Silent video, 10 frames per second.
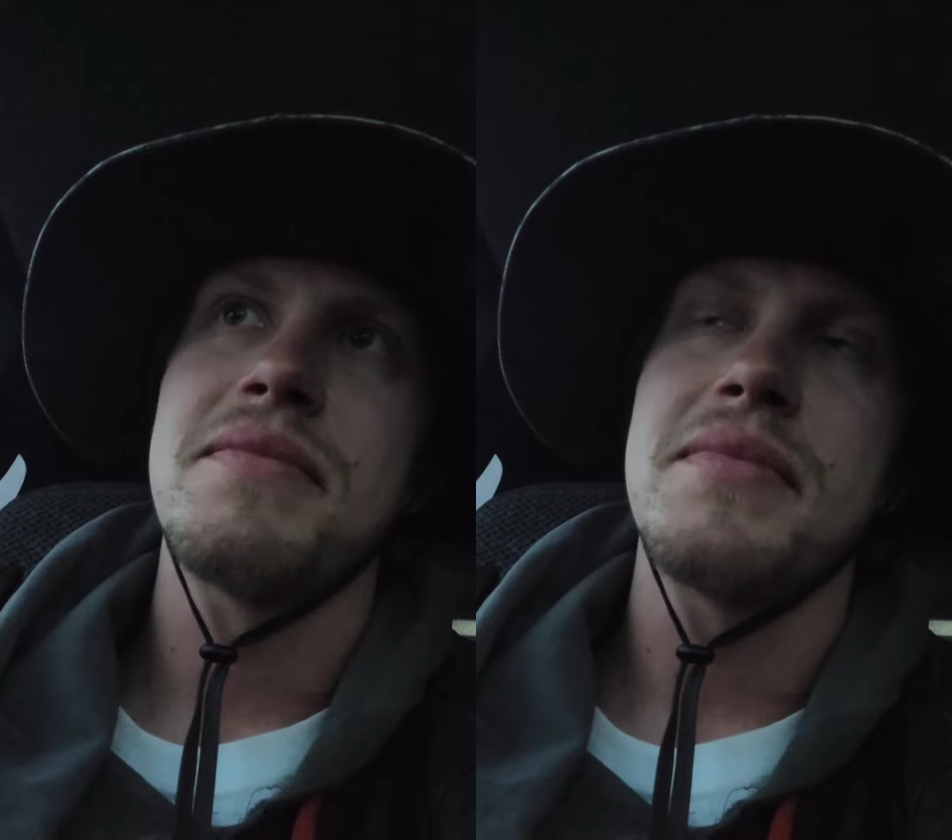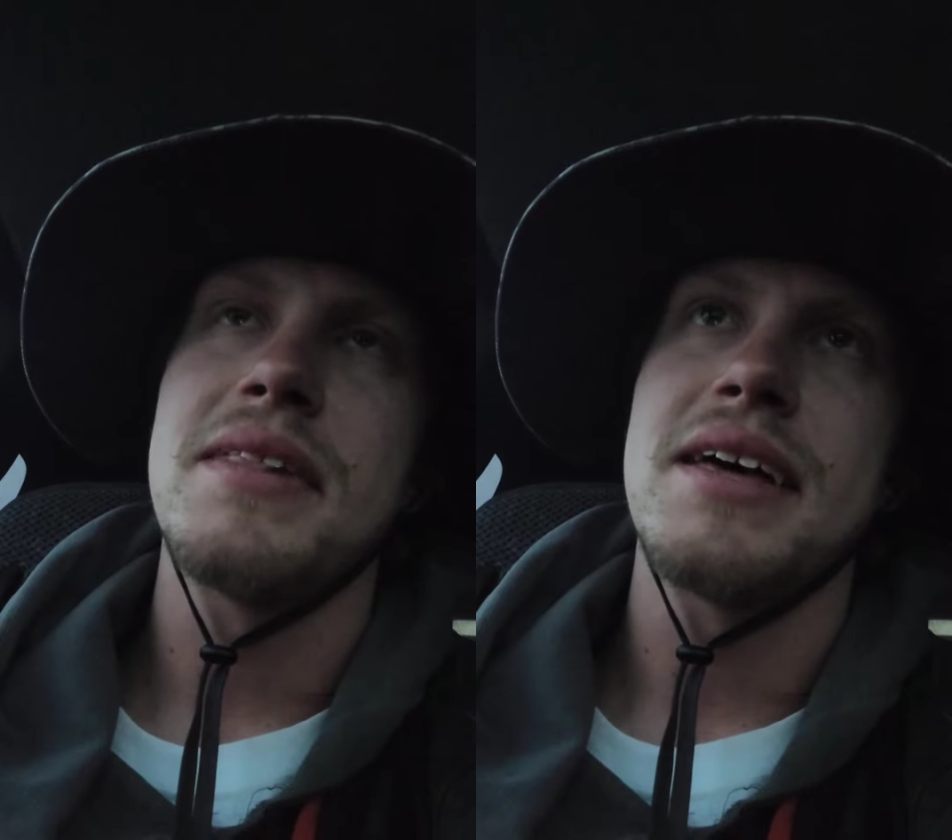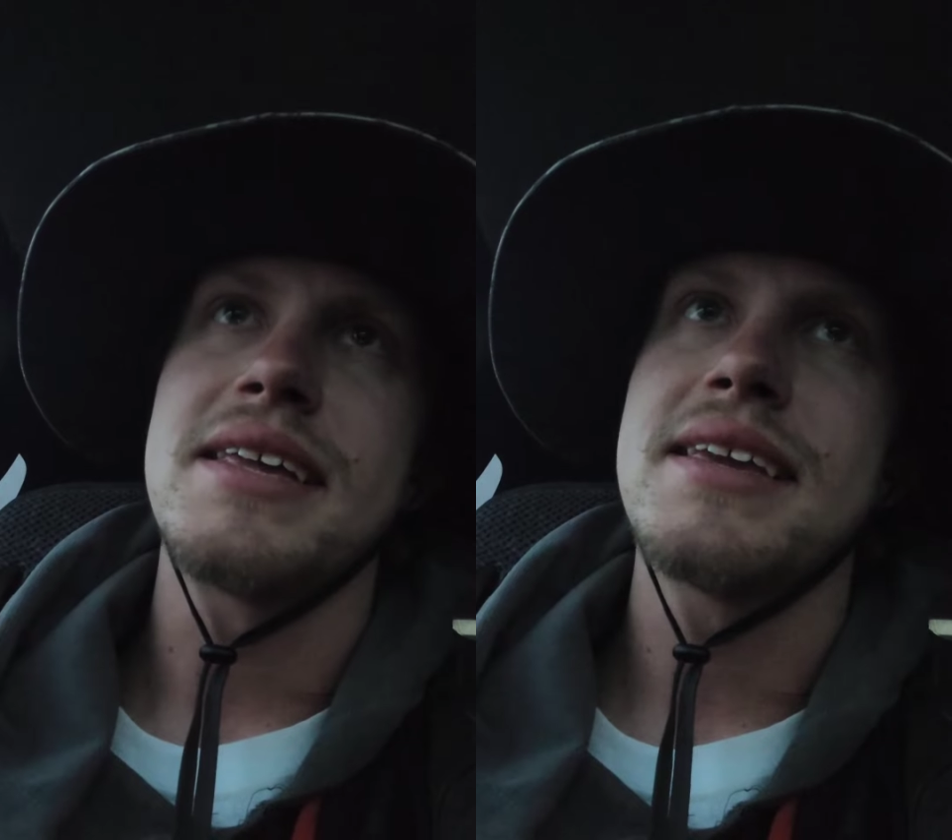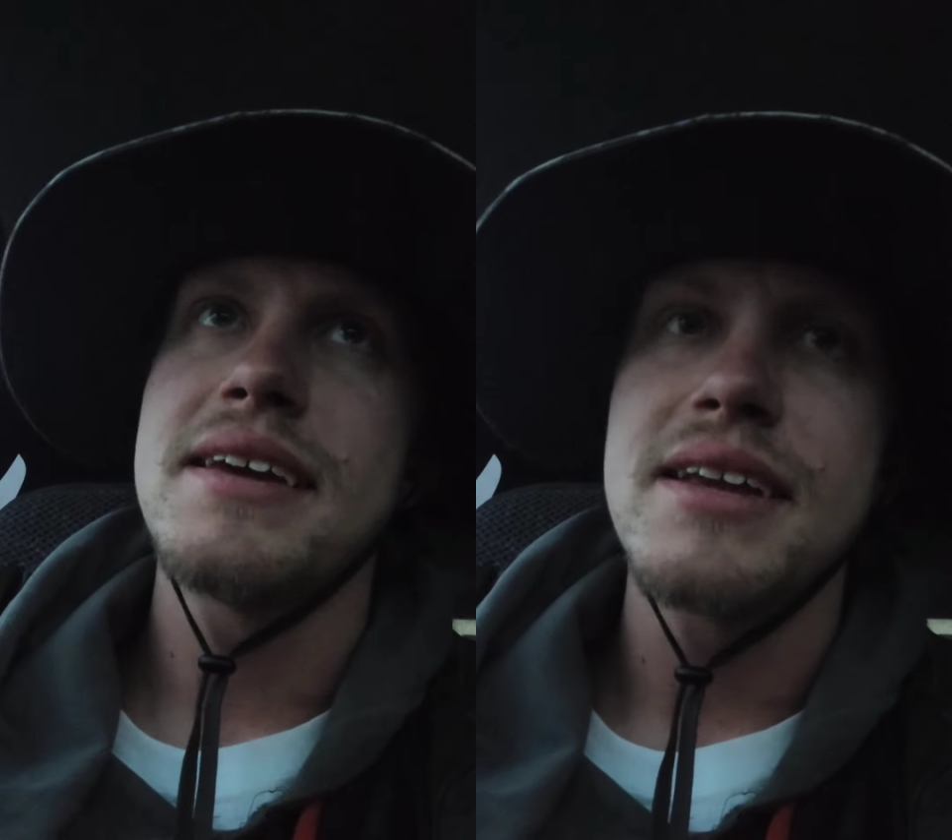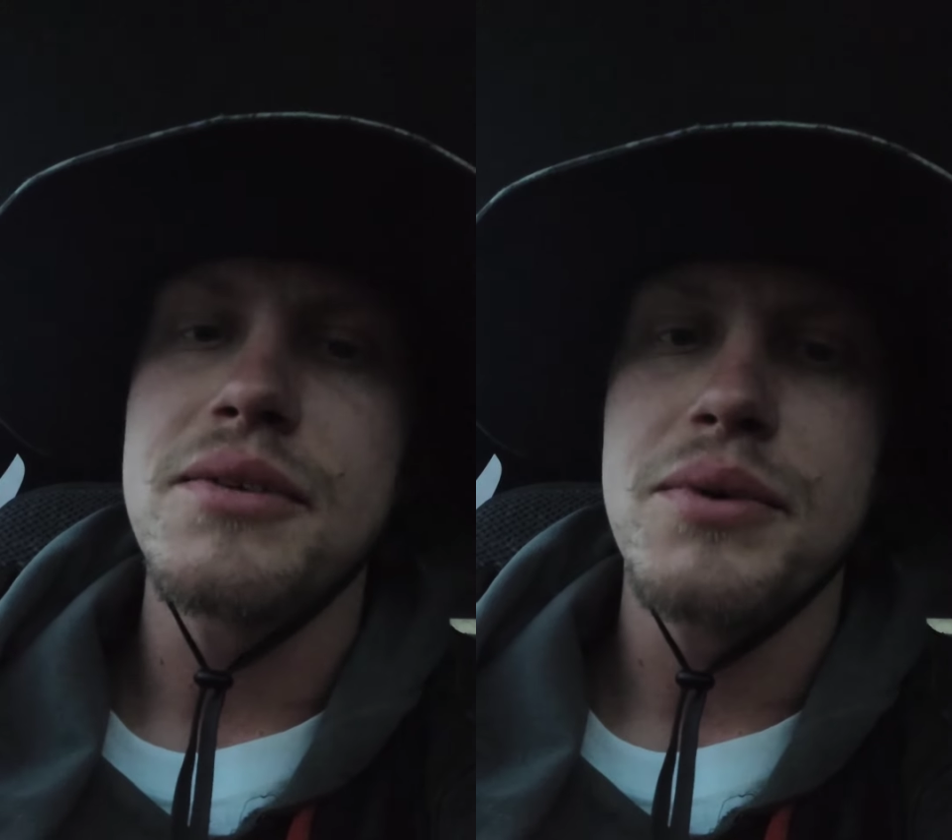like,
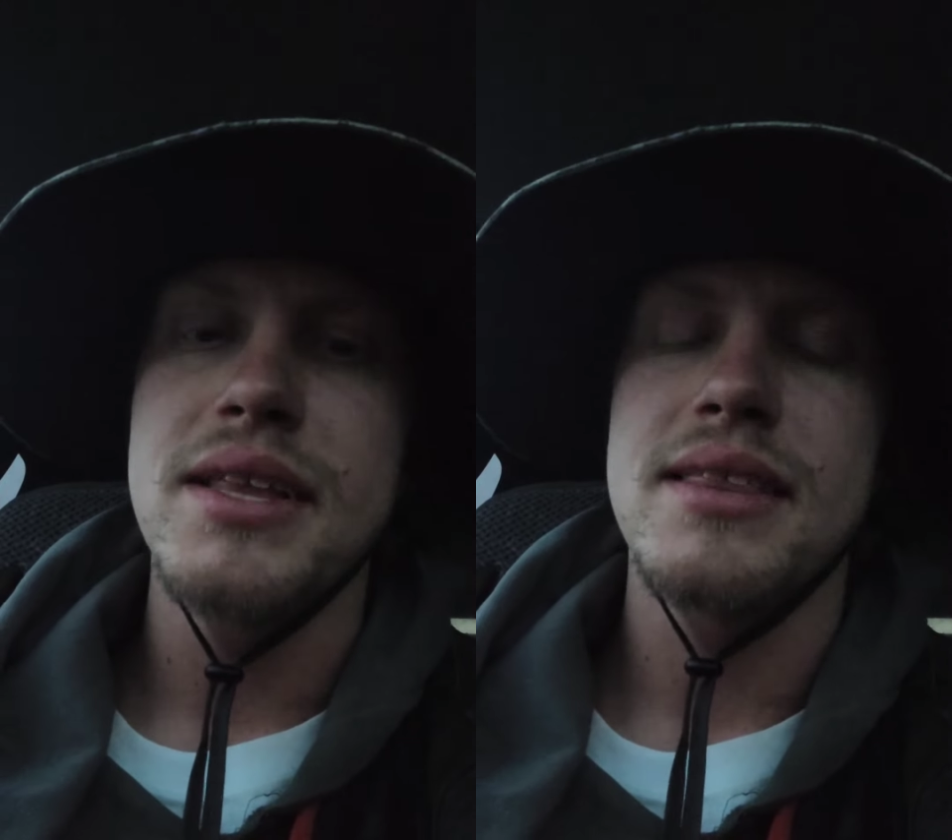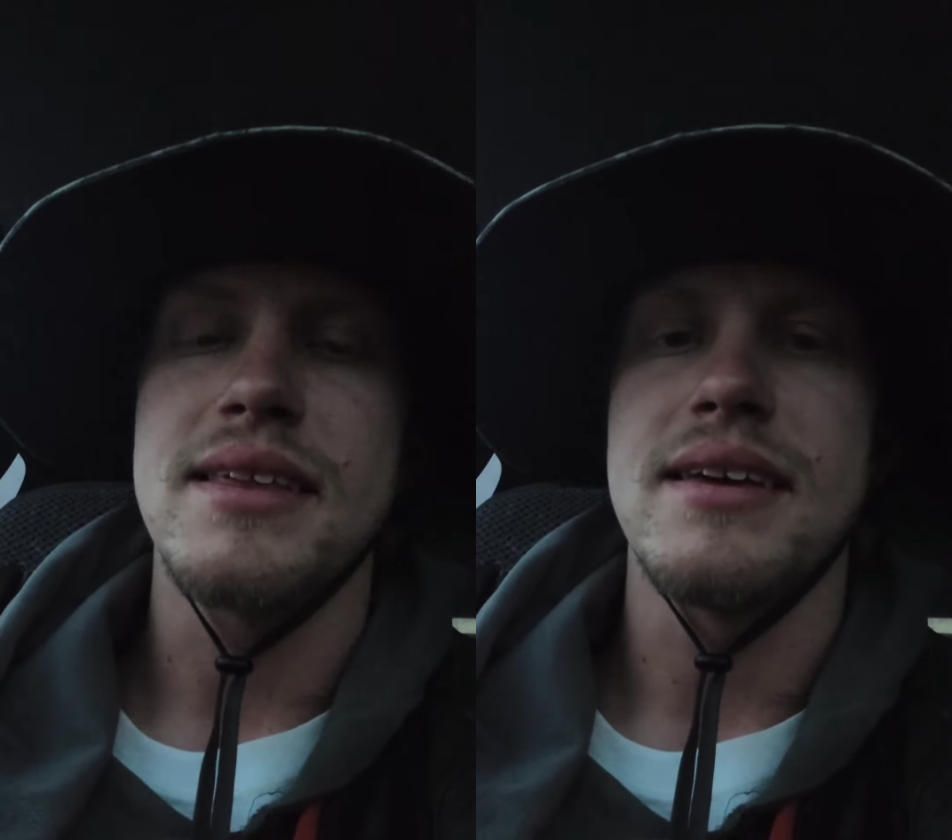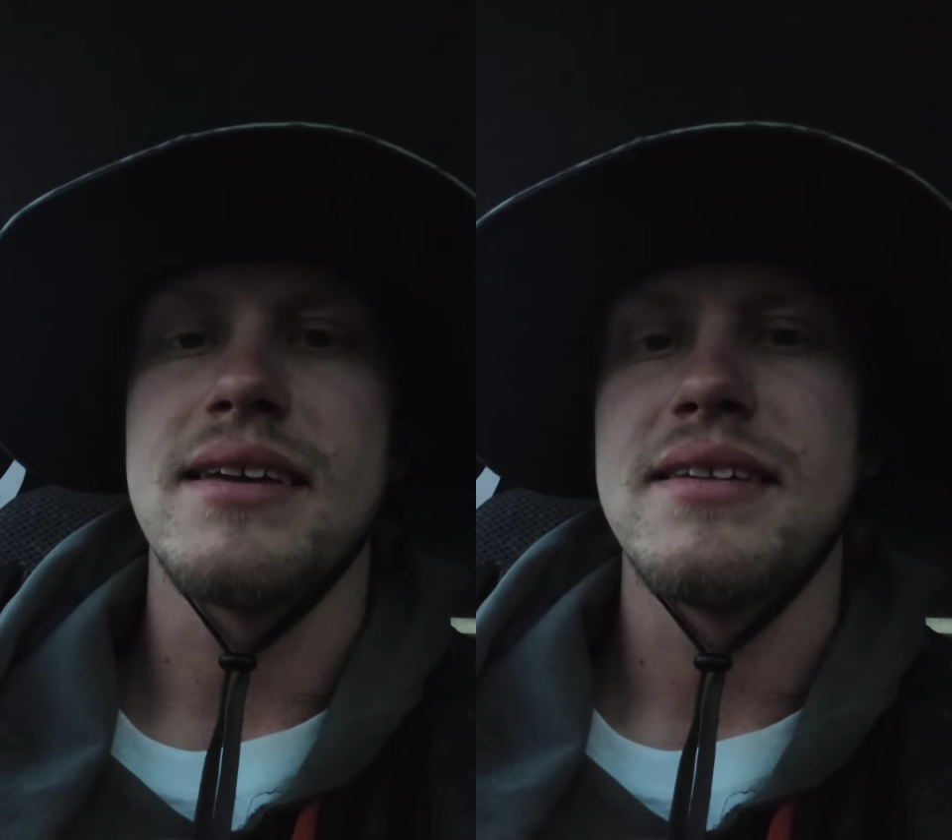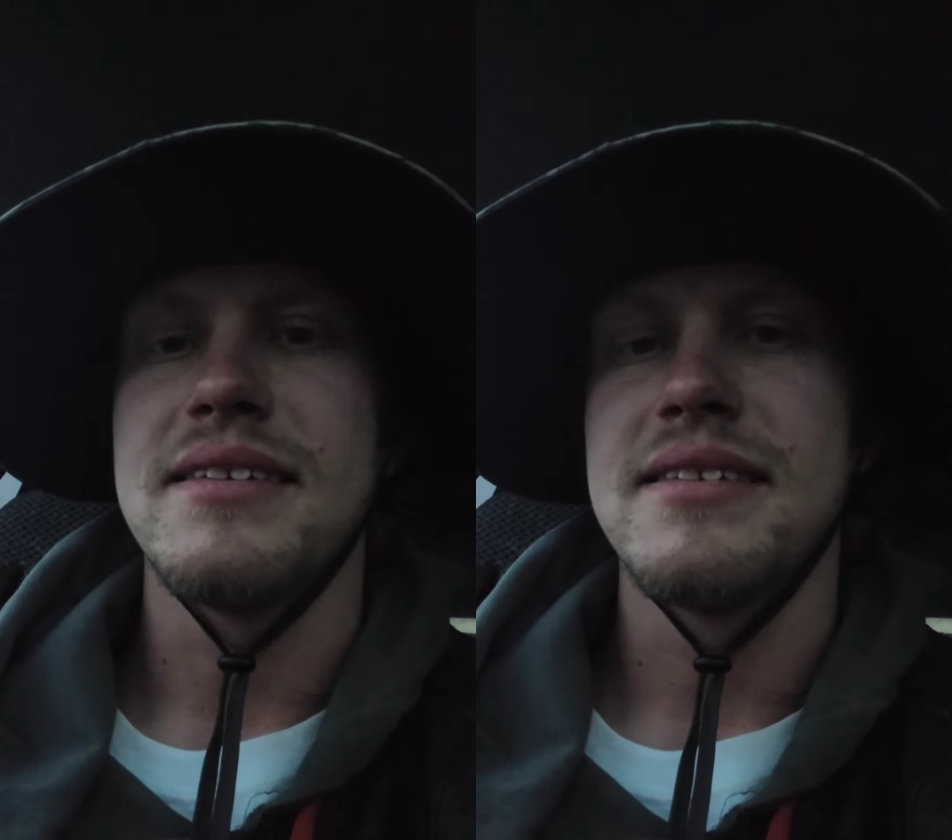getting with it,